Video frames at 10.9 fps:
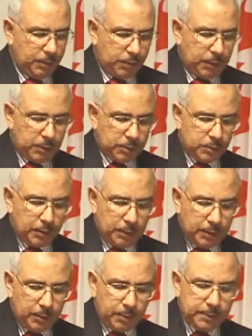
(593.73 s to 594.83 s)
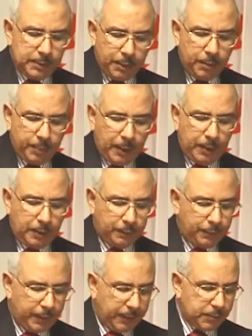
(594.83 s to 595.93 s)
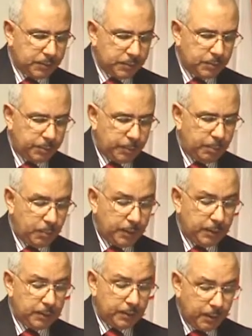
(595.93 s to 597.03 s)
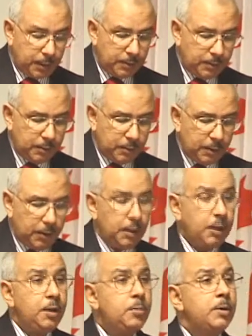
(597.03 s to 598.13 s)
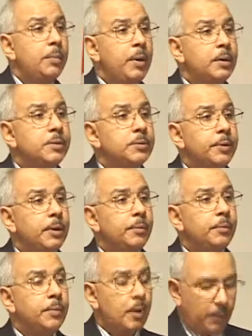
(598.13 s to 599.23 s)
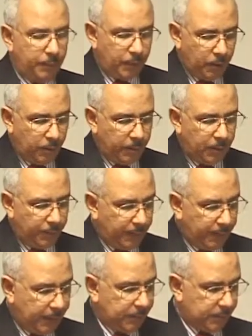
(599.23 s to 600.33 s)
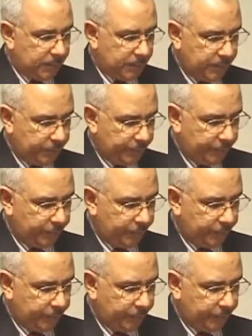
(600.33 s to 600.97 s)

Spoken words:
so as to enable Islamic banking and finance to be more integrated into the mainstream of global finance.